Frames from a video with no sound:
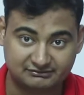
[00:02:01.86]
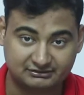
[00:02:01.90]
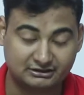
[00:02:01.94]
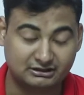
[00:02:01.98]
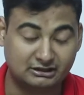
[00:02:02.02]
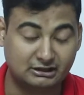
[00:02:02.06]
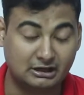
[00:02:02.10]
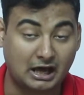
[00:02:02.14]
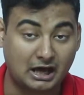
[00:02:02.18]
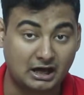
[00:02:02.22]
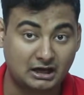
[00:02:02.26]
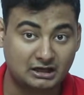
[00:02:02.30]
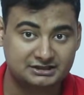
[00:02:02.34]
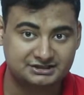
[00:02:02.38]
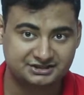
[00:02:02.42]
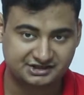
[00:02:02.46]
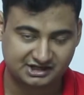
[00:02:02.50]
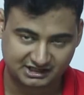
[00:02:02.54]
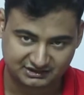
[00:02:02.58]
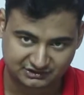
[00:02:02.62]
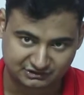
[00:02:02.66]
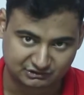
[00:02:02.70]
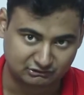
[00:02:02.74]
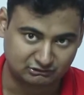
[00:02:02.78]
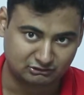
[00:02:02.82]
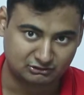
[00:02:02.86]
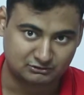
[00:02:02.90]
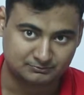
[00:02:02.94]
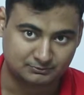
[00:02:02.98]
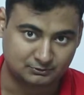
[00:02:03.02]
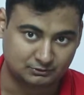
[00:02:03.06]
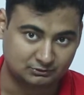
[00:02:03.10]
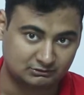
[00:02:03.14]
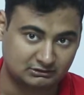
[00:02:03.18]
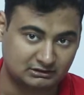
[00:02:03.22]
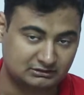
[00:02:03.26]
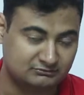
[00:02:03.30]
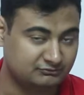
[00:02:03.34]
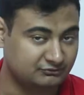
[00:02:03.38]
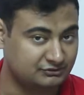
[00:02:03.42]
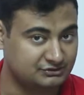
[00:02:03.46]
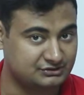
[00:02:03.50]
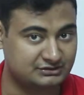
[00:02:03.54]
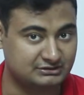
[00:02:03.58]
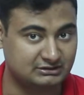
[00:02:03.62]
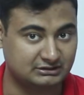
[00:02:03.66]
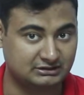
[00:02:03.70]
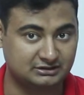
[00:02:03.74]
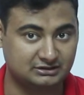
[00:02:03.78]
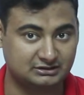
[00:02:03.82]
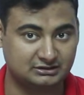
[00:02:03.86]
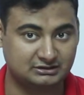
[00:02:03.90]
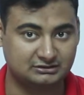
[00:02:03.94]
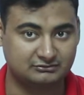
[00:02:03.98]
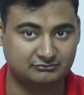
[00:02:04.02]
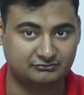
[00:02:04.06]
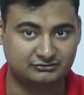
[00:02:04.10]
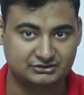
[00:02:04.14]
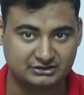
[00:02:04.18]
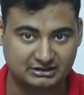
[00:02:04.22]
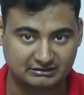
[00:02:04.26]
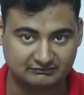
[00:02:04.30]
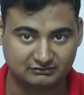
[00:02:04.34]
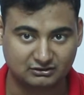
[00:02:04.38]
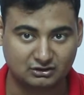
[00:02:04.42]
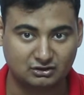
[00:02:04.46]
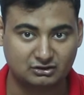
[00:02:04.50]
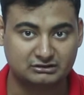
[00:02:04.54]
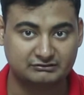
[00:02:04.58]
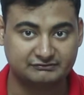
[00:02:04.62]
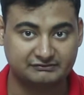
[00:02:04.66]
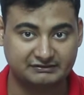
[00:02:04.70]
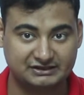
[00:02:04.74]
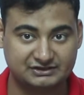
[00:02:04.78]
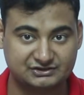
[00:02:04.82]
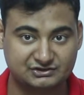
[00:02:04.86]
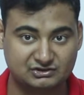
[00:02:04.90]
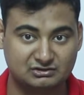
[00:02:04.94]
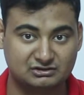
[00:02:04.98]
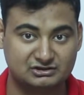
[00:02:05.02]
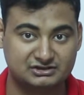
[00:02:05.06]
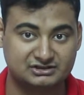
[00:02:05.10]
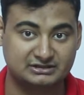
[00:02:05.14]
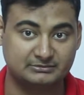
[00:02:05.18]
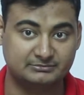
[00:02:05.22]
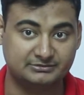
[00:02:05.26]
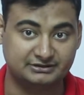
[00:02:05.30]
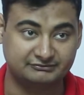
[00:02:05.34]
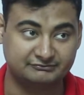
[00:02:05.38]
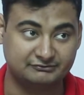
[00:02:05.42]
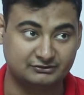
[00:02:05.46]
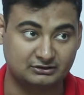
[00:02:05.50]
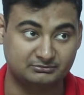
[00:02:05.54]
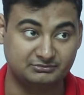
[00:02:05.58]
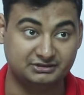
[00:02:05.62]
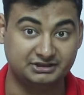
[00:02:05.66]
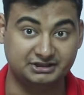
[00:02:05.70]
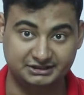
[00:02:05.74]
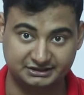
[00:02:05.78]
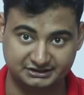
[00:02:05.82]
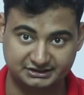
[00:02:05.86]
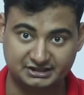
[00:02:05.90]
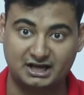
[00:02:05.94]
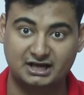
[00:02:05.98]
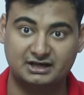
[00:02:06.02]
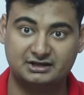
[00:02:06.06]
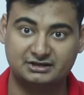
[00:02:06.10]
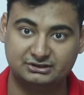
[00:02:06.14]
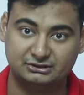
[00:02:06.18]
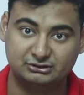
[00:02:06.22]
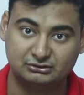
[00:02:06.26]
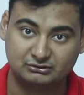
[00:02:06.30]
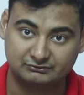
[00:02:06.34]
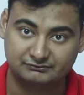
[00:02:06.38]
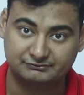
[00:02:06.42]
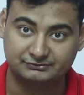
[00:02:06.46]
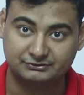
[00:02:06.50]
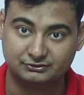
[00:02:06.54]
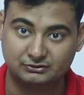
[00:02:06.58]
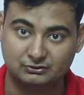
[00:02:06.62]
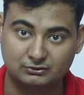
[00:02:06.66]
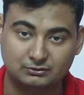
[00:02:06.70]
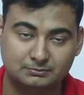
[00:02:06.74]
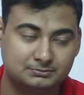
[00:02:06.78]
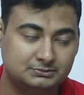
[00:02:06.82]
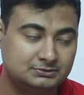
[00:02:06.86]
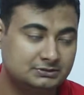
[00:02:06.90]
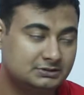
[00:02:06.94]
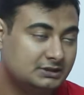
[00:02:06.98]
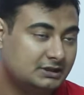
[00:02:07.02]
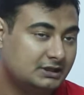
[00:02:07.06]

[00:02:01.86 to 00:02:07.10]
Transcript: a large astronaut program which have a lot of astronauts coming from entirety of Europe.